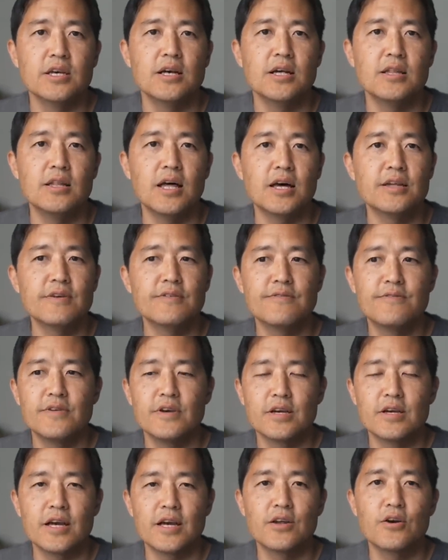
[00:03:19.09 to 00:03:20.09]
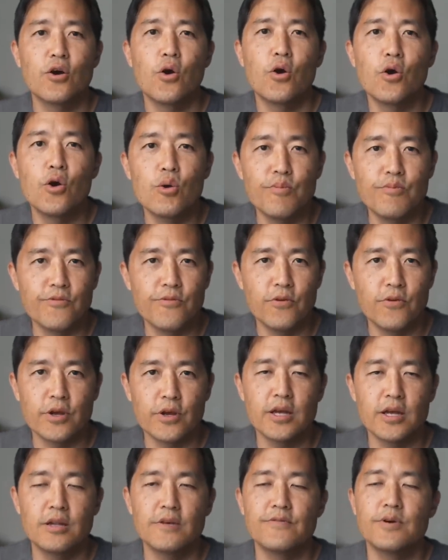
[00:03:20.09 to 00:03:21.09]
a lot of kind of hope for
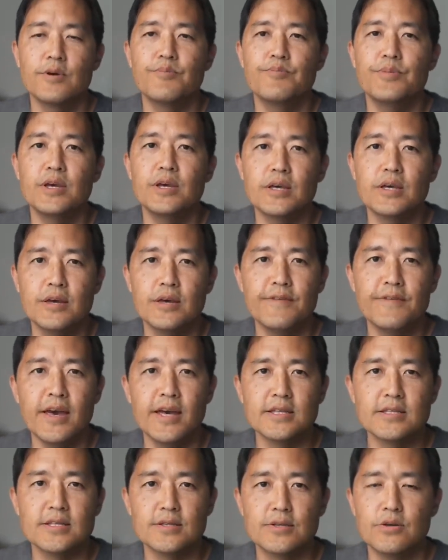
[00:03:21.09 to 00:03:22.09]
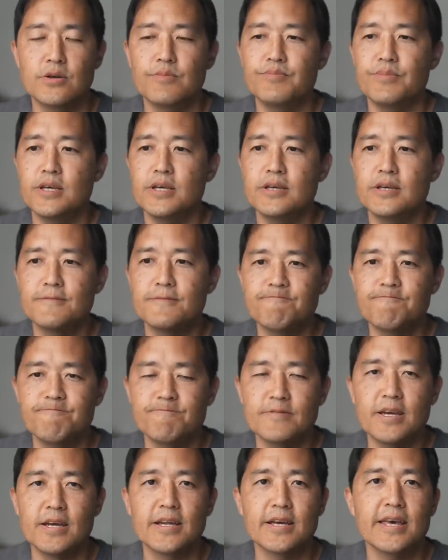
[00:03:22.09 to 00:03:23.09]
kind of a big event or a big
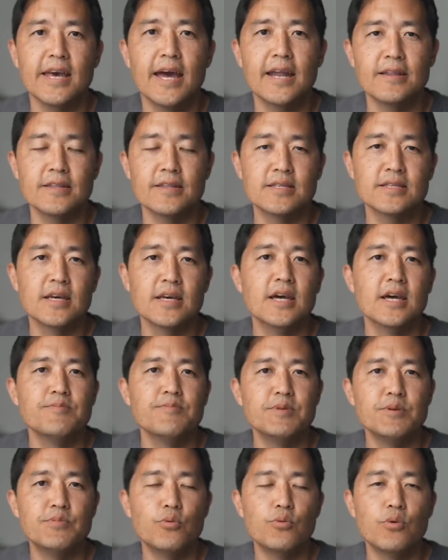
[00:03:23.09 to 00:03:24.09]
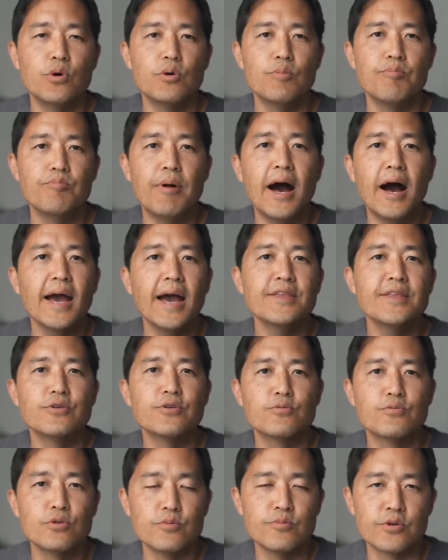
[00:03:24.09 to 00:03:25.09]
kind of catalyst, people will buy
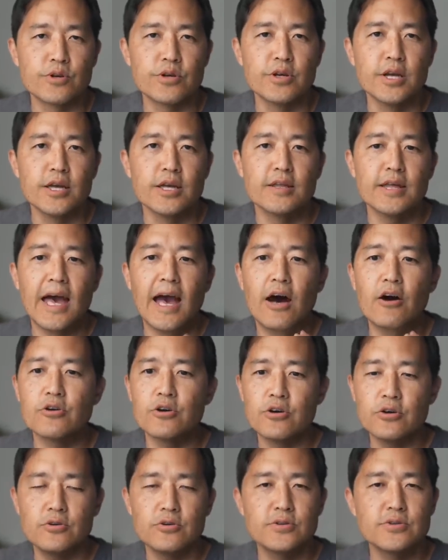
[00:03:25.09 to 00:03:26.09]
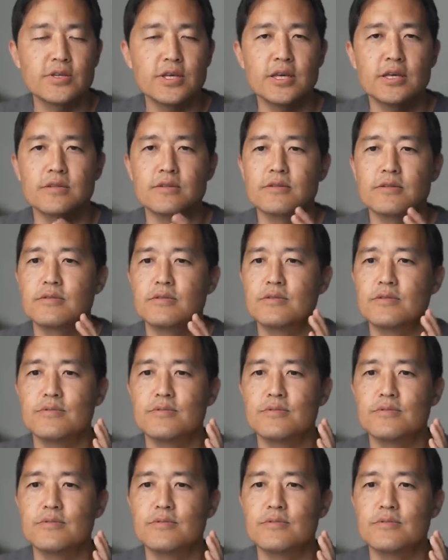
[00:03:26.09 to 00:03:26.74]
the rumor, algos and